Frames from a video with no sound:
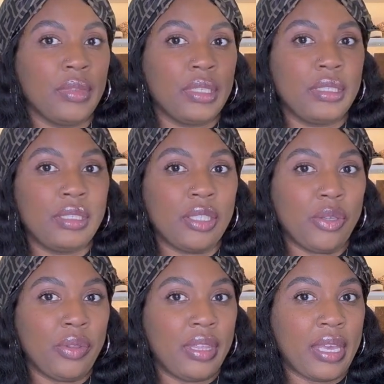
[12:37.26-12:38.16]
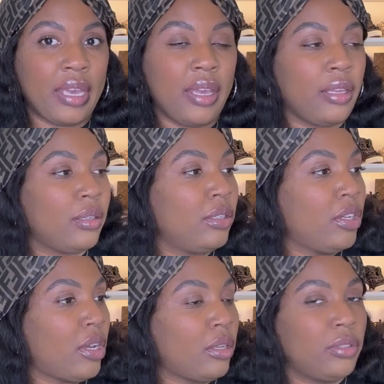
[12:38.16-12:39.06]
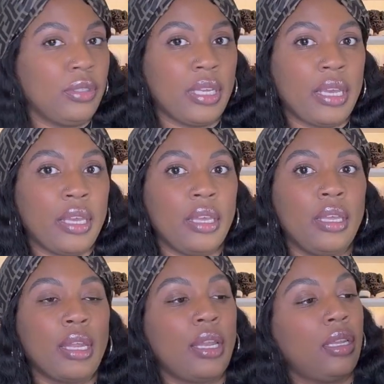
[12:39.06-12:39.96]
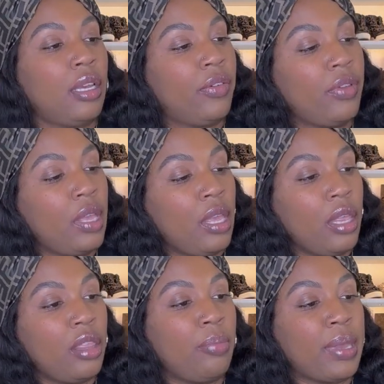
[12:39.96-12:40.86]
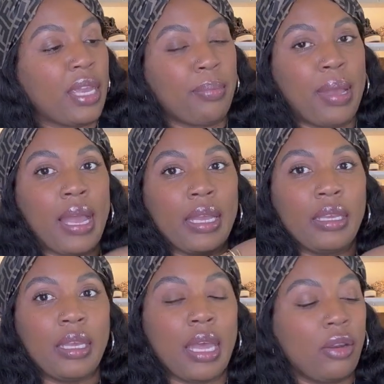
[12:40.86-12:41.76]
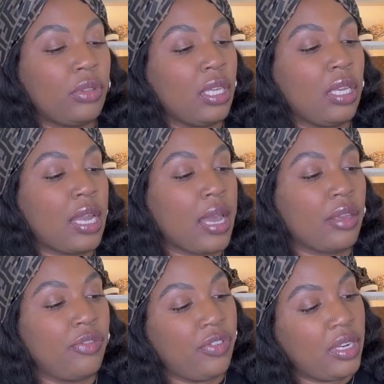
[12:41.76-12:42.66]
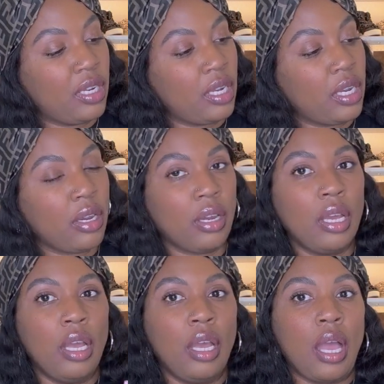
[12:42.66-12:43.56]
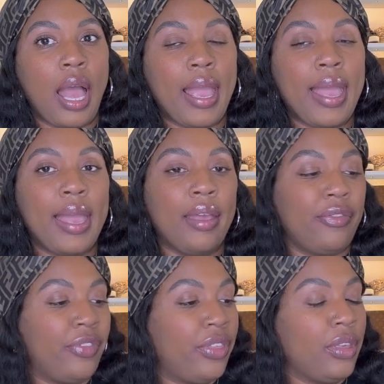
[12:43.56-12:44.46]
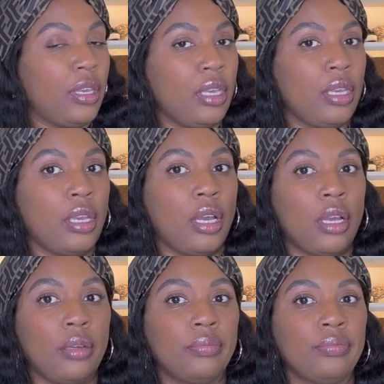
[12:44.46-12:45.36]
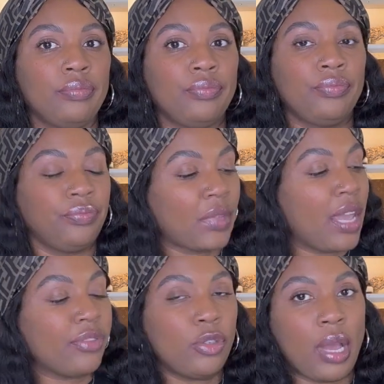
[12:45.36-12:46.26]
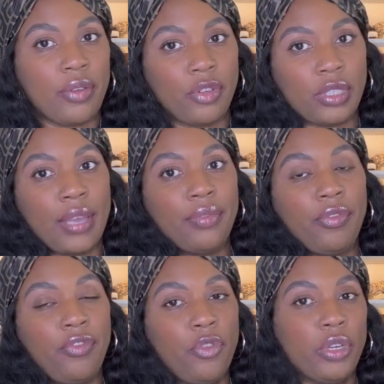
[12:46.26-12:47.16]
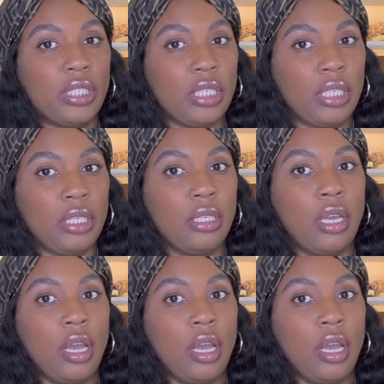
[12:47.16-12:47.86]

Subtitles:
So that, you know, I'll do that. And I love the back pocket. I don't think a lot can fit in here. I have I have 2 iPhones. I have a 14